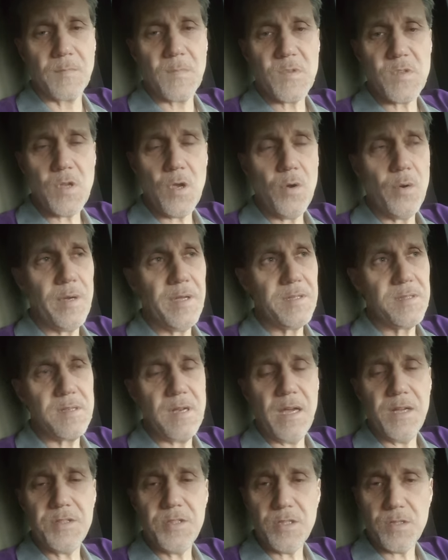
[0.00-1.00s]
So it's
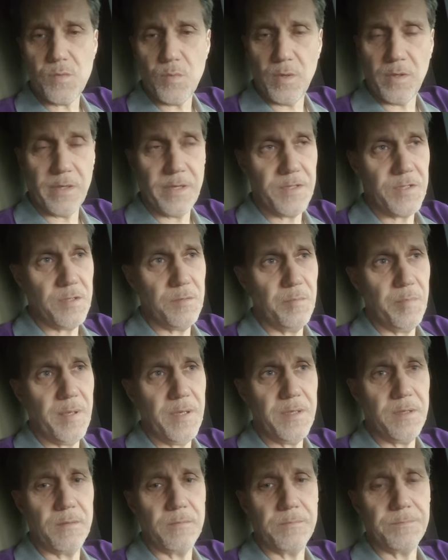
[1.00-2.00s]
not just religion,
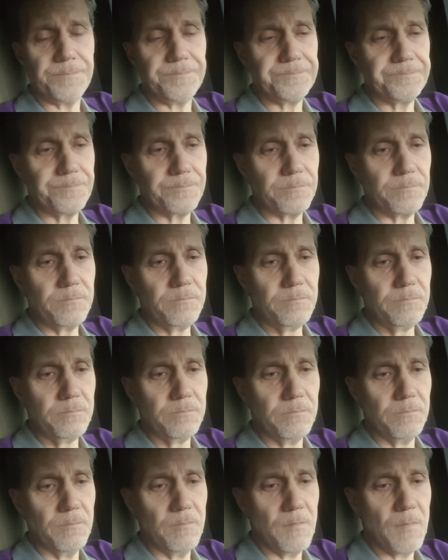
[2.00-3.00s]
but
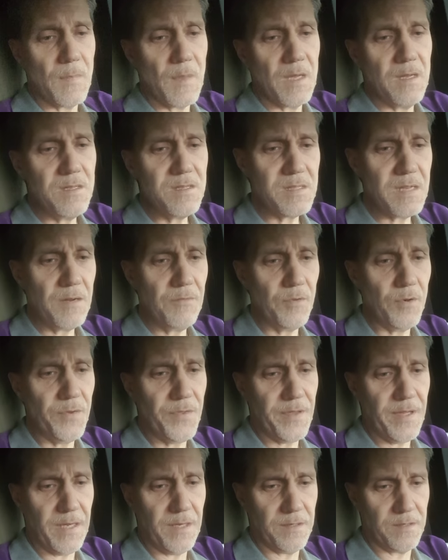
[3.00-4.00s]
it's several
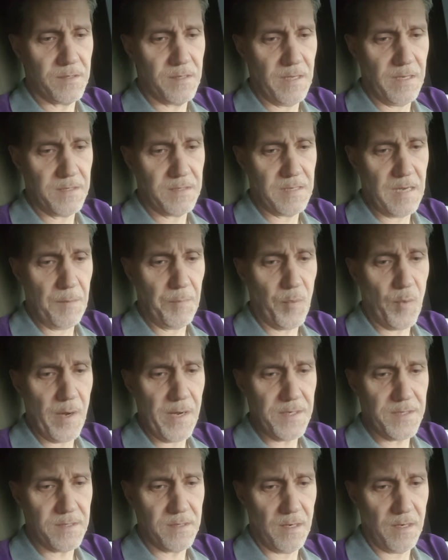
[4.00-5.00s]
things that
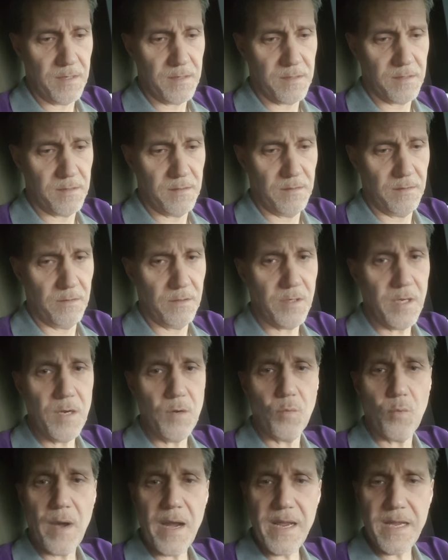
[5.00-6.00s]
separates us. Look
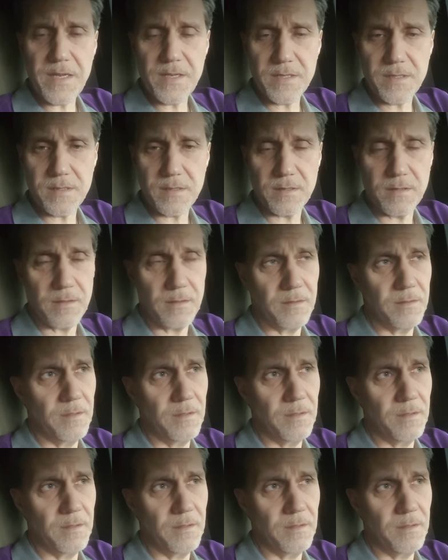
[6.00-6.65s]
at race.